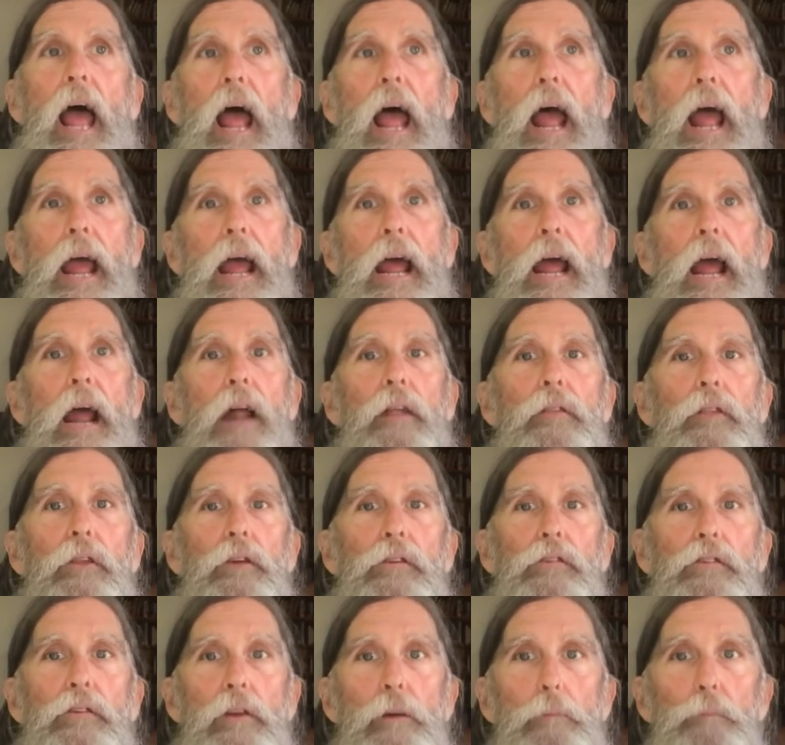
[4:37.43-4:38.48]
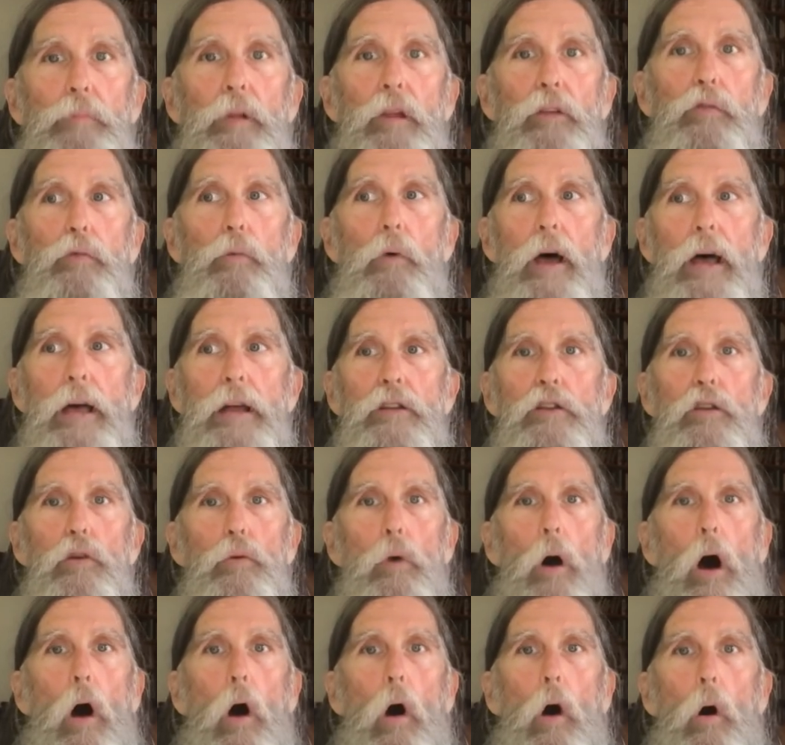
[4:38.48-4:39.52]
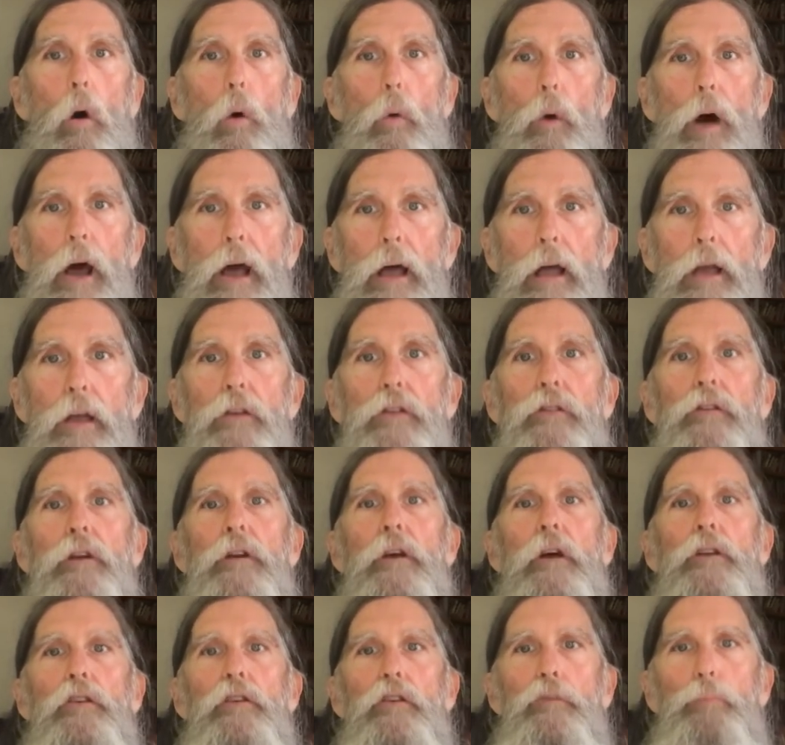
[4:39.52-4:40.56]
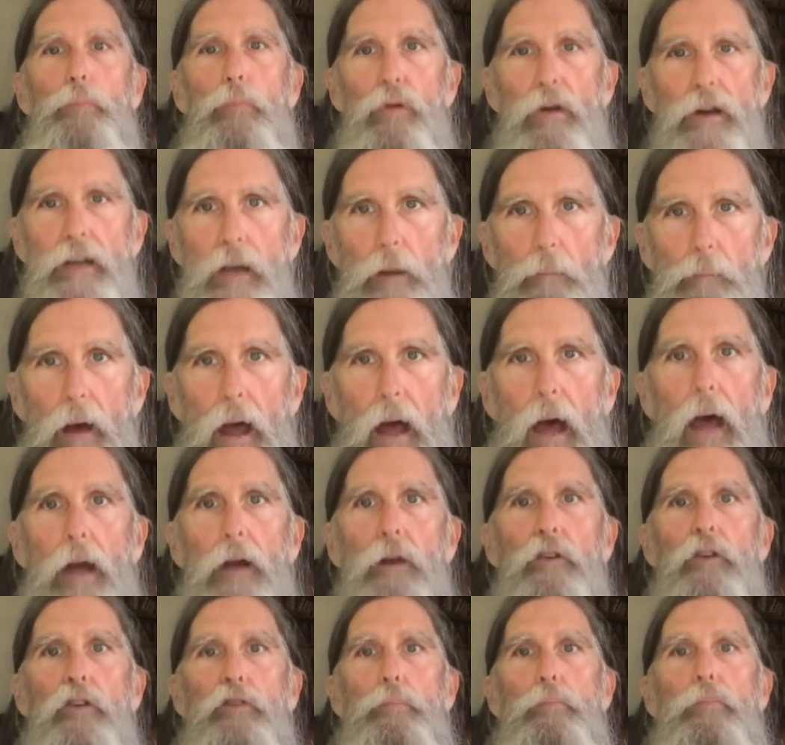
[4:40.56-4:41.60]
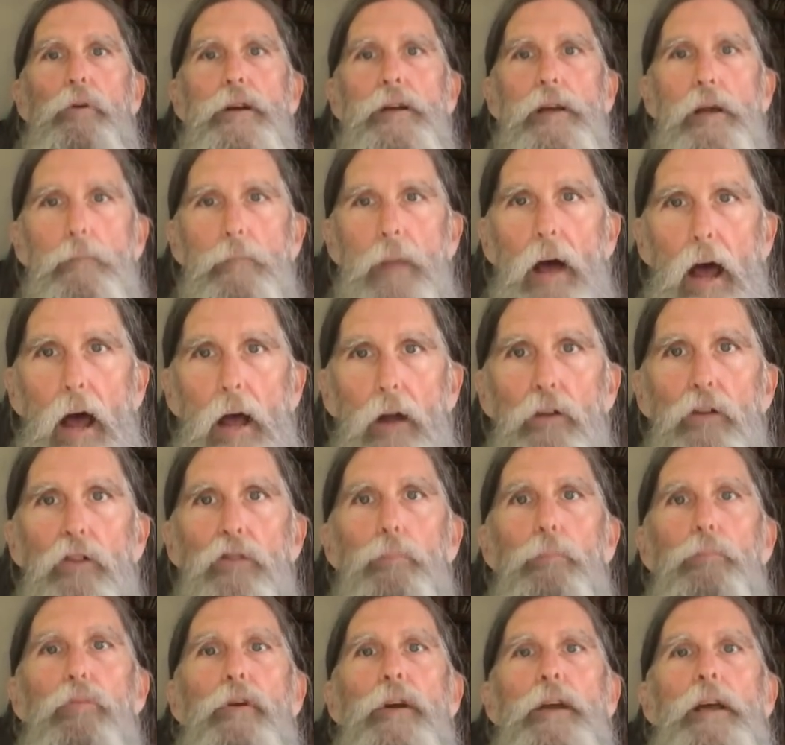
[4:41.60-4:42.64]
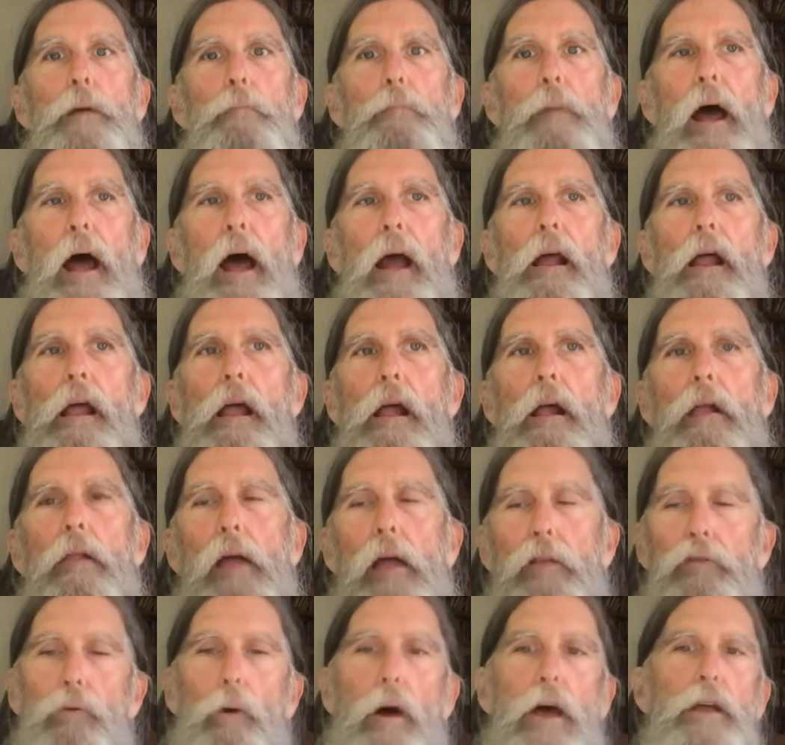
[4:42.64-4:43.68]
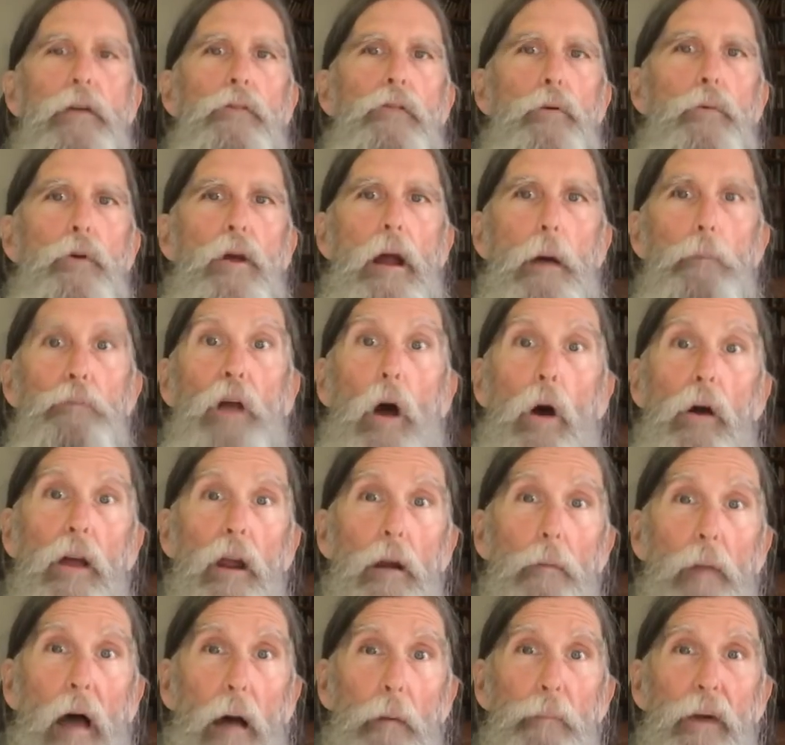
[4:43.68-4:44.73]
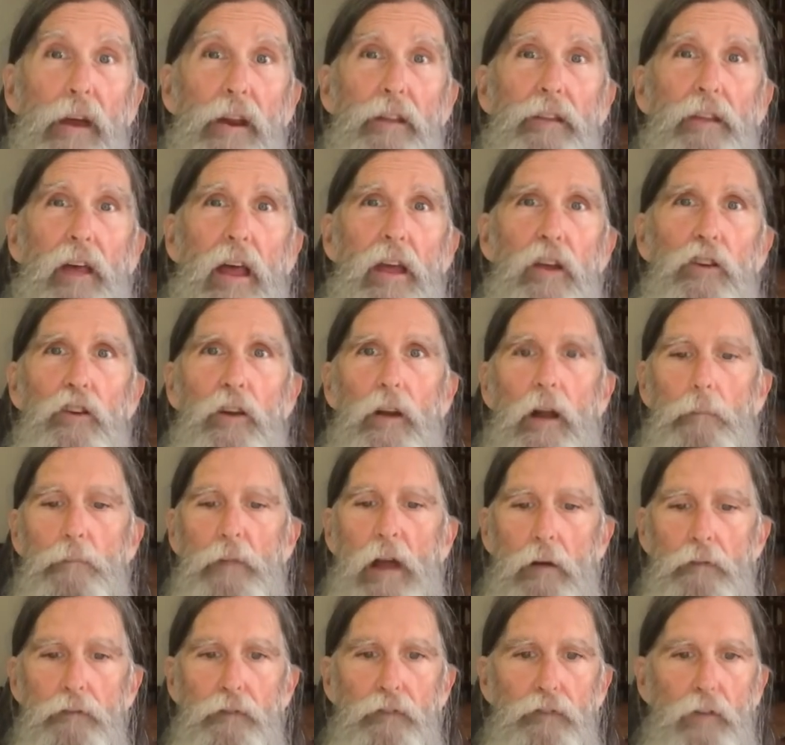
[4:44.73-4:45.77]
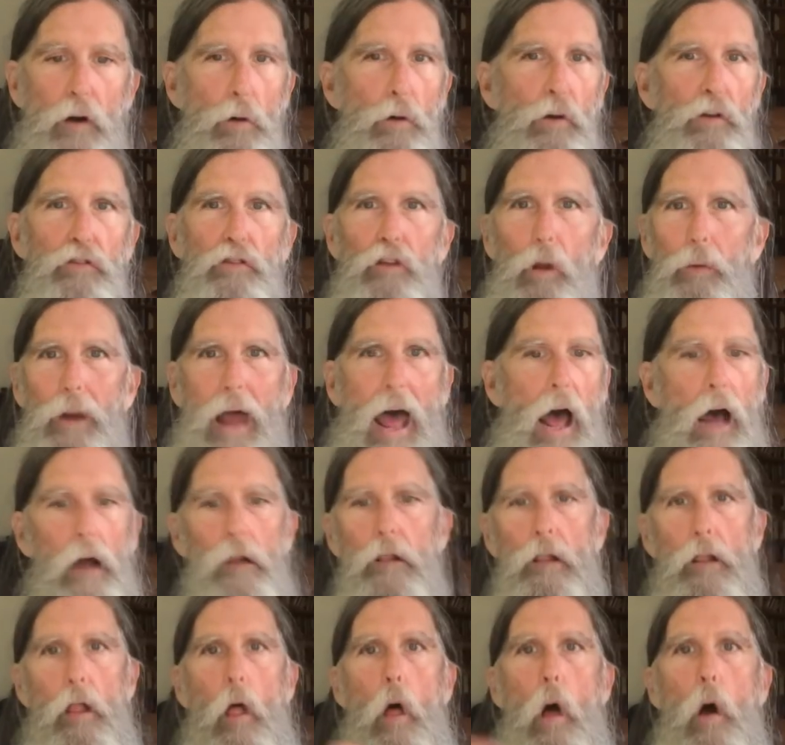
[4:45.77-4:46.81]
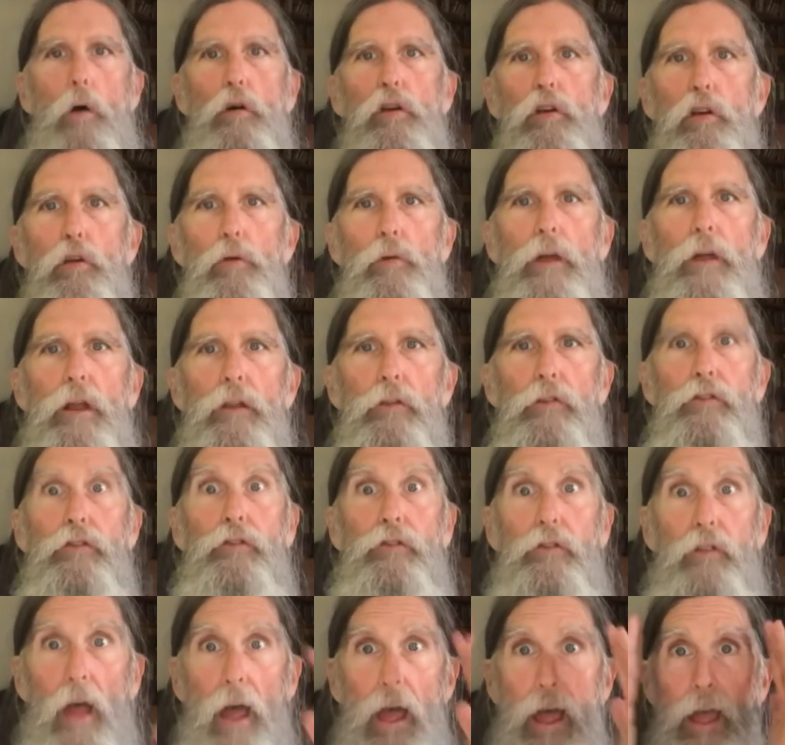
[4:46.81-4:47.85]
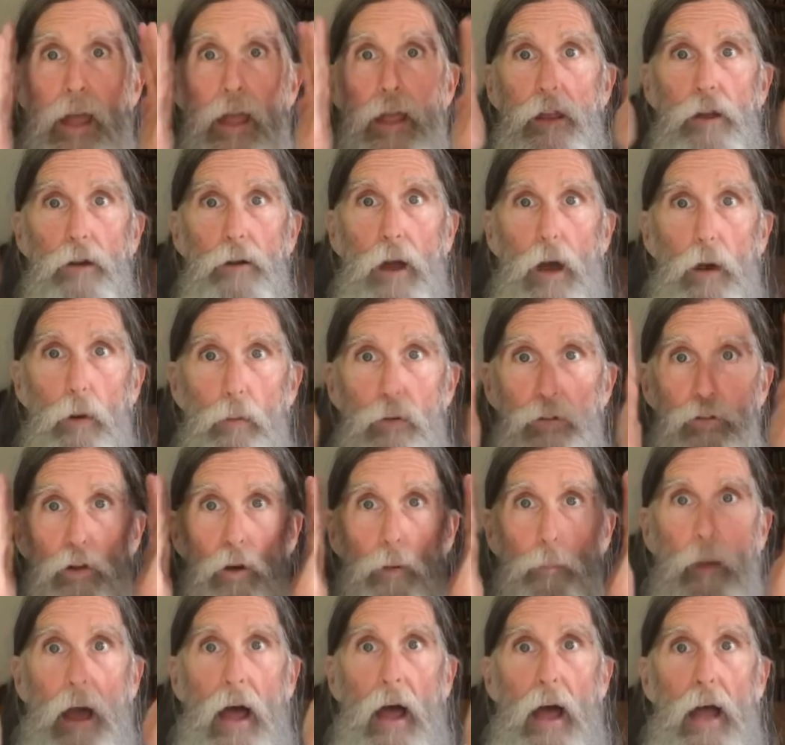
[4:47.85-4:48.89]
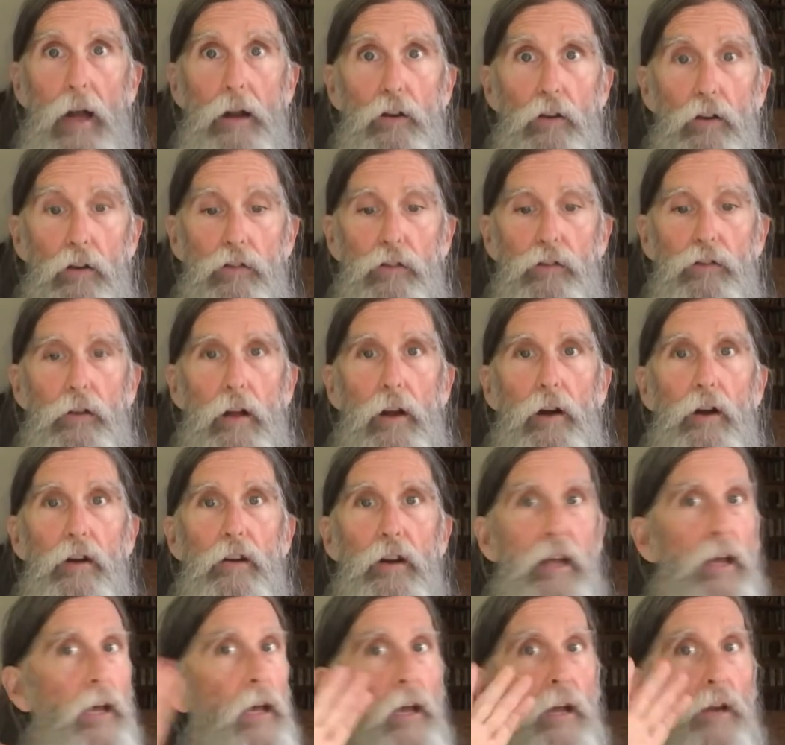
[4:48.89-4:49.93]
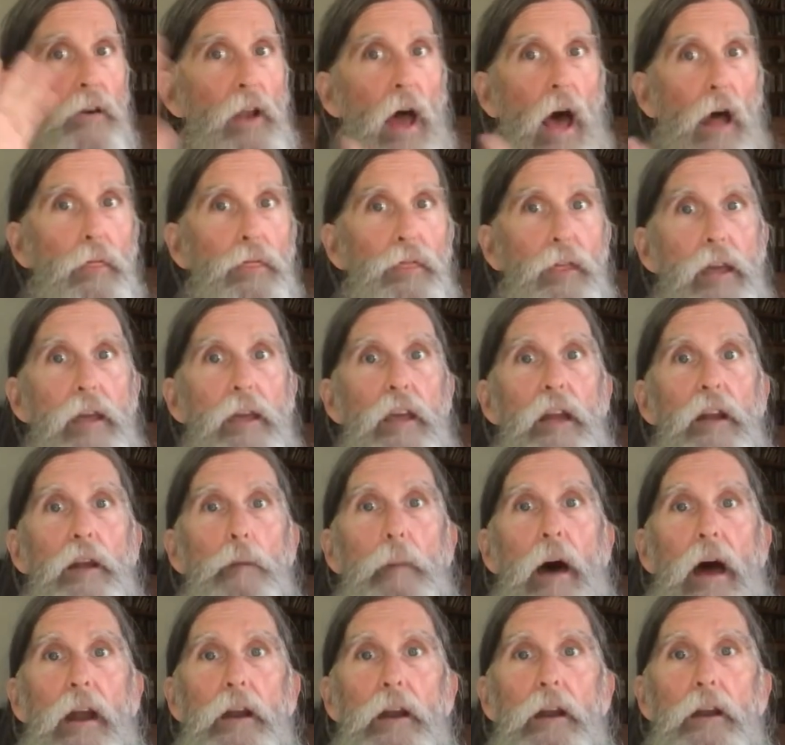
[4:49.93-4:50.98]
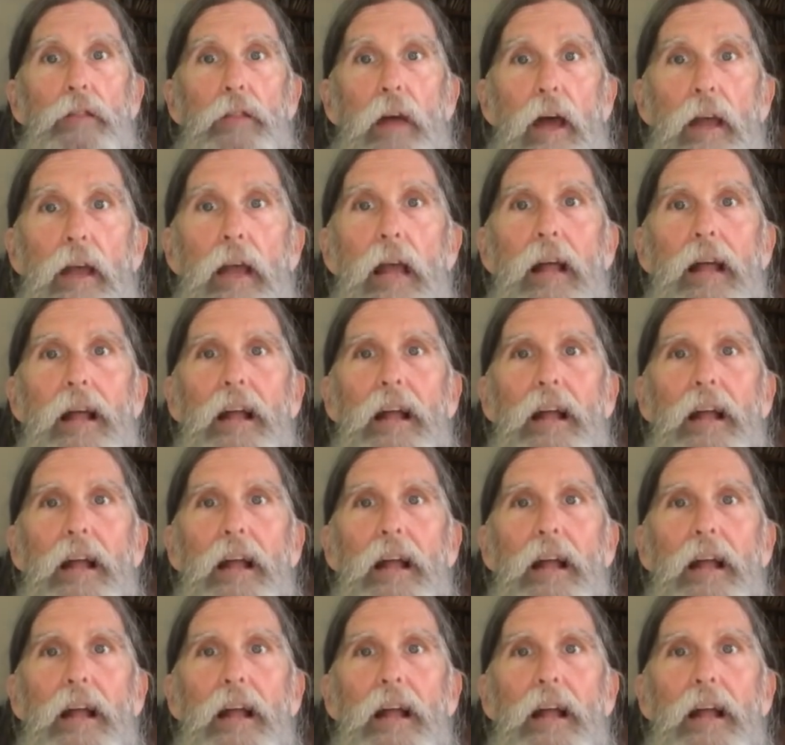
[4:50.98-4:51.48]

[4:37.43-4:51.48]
And the simplest way to always just bring it back, just bring it back, just bring it back. That's why even when I'm talking about meditation, I'm not focused on how long you can stay, you know, with your mind just centered in, not thinking about anything.